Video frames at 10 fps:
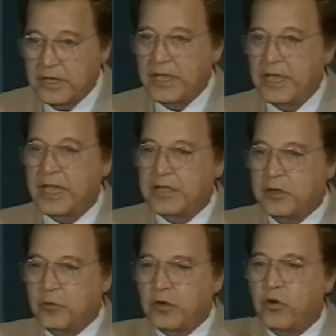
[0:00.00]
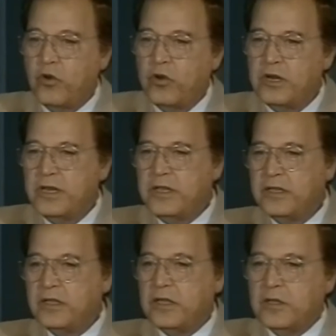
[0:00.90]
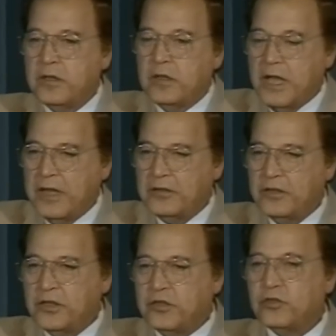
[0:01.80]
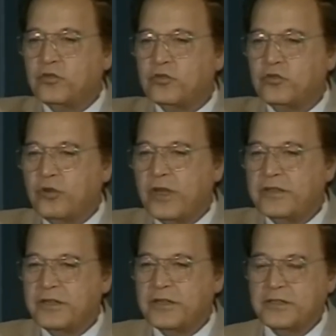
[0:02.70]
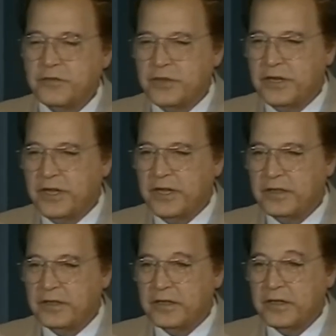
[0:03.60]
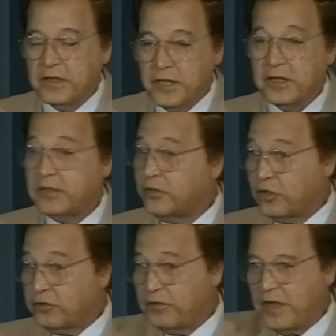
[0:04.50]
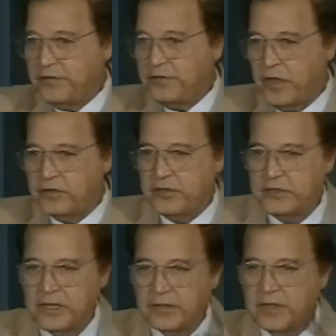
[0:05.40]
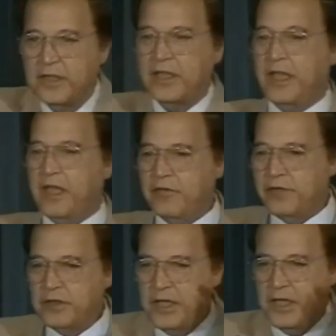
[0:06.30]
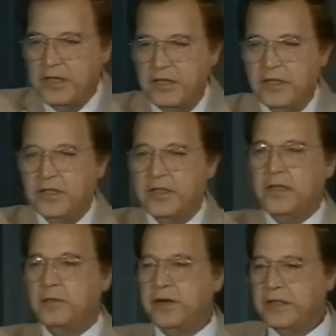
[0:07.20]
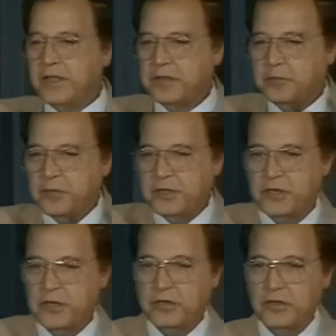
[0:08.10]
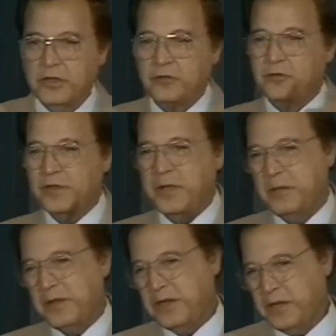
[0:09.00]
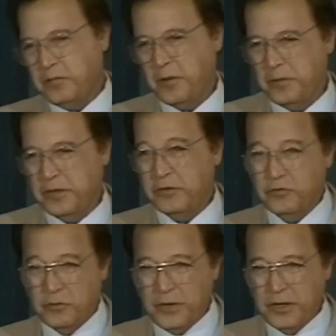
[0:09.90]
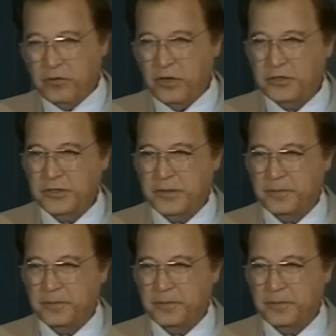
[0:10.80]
And there were only 100 to 200 civilians killed, not 5,000 that every day they bring that picture to the American public to brainwash them.